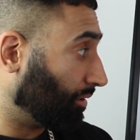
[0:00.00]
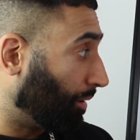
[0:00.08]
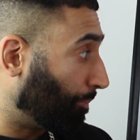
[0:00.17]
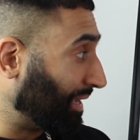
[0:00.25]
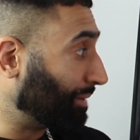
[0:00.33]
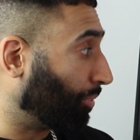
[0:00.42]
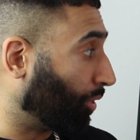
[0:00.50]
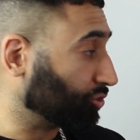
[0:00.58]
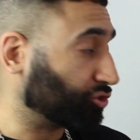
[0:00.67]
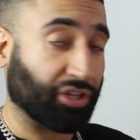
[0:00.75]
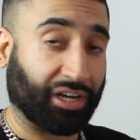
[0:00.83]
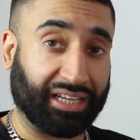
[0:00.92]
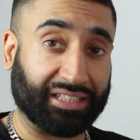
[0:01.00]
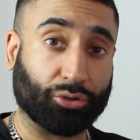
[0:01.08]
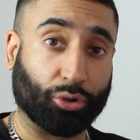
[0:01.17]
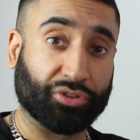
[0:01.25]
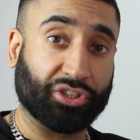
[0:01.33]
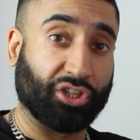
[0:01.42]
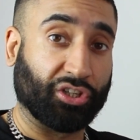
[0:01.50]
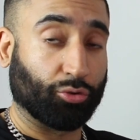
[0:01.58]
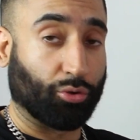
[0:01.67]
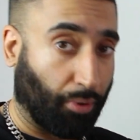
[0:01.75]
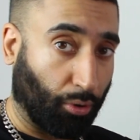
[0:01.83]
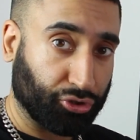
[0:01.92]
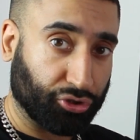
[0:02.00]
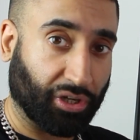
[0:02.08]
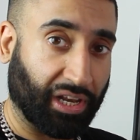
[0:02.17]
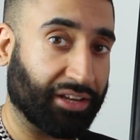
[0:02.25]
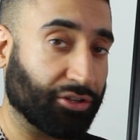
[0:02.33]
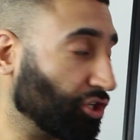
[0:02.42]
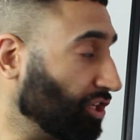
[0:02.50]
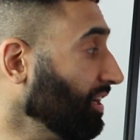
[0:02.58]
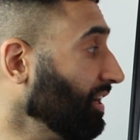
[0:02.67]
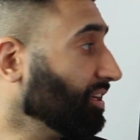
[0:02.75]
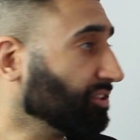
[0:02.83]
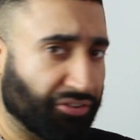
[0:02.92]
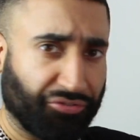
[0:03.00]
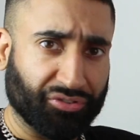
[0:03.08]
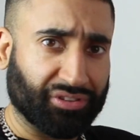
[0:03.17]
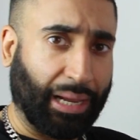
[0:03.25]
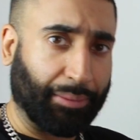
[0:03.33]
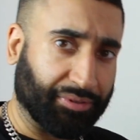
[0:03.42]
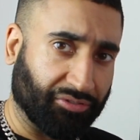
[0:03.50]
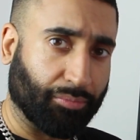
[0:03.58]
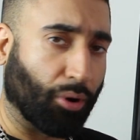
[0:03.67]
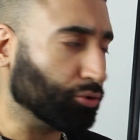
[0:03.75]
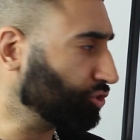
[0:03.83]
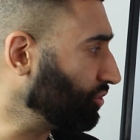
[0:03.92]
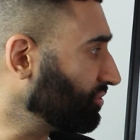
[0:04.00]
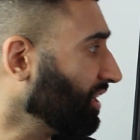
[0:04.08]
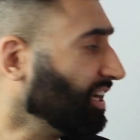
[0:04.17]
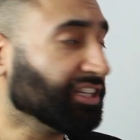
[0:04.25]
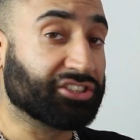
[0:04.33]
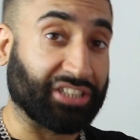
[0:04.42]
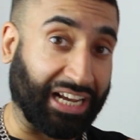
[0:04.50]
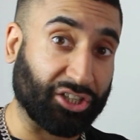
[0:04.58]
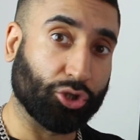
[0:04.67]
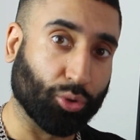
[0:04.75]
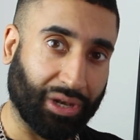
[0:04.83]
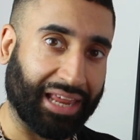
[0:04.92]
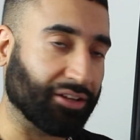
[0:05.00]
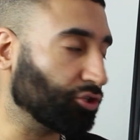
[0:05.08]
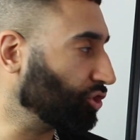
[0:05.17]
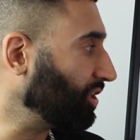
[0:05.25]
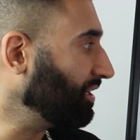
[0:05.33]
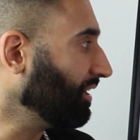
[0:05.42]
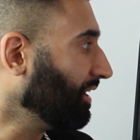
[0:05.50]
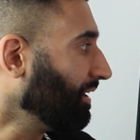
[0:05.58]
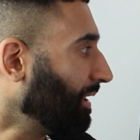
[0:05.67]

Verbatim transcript: a big portion that gets conditioned into emotional energy, different types of emotions, sexual energy,